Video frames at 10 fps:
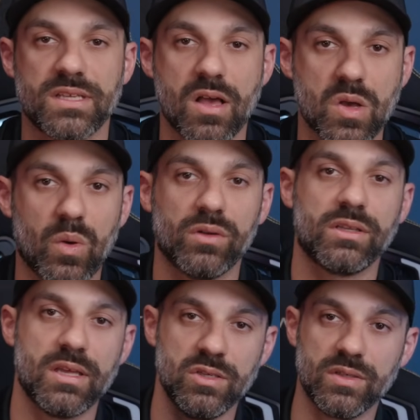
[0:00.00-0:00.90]
sound
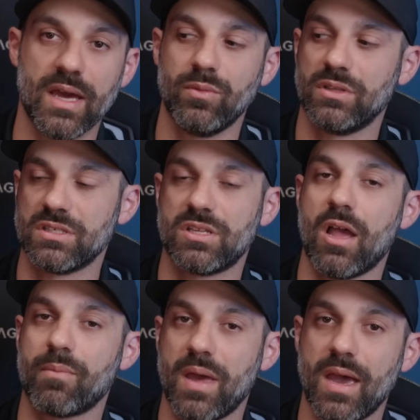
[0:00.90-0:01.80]
quality that you get with the
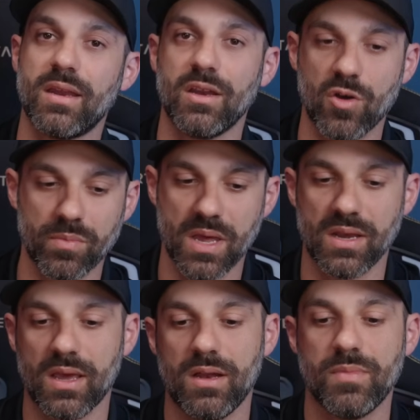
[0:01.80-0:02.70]
stock pad, I know I'm
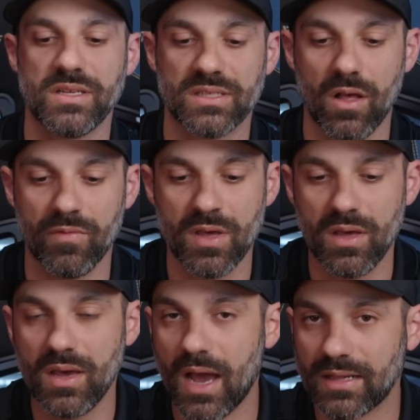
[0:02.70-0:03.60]
getting ahead of myself.
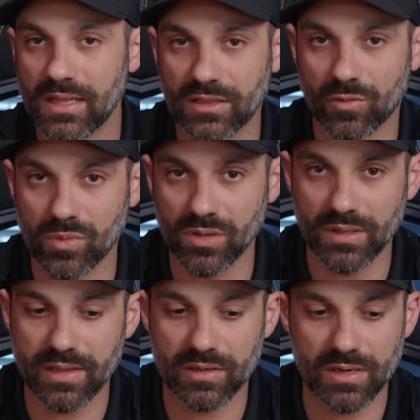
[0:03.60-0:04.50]
I think the real
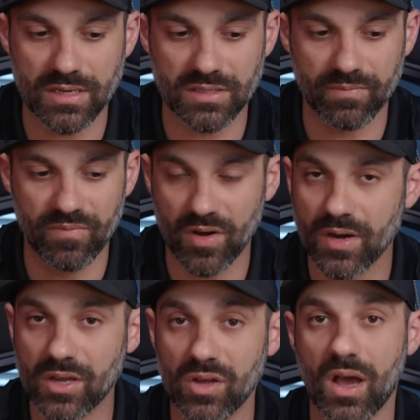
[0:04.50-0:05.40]
leather is a
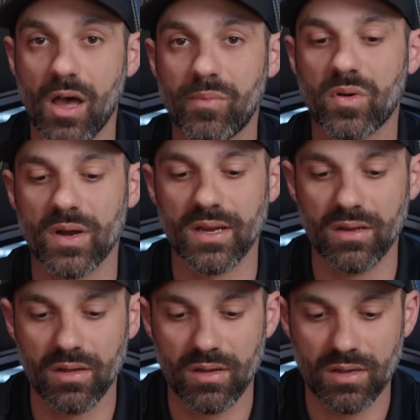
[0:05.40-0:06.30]
very good
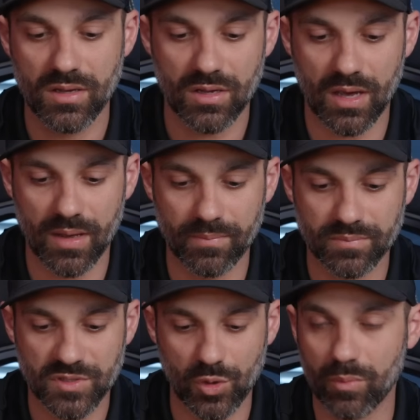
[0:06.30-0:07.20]
upgrade
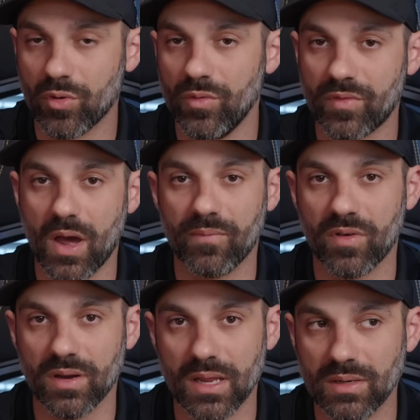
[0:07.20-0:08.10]
um, to improve
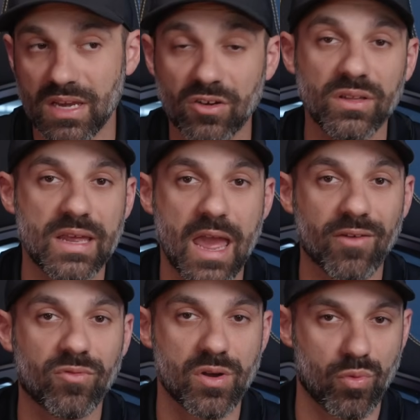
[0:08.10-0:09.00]
comfort in nearly
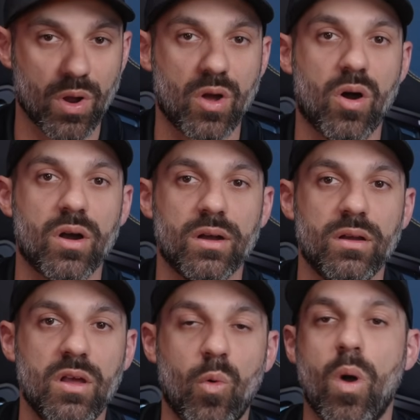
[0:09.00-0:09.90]
every regard
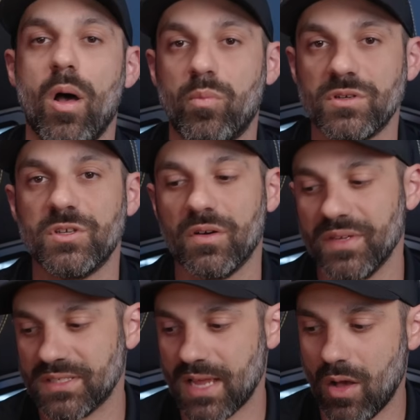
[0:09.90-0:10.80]
while
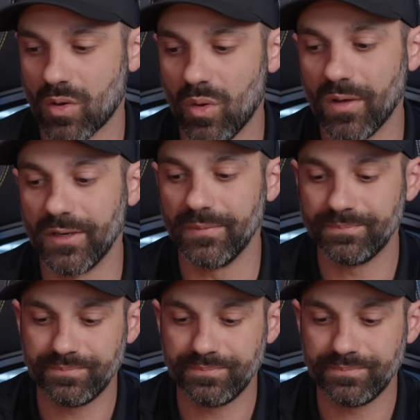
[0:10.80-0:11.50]
preserving sound quality.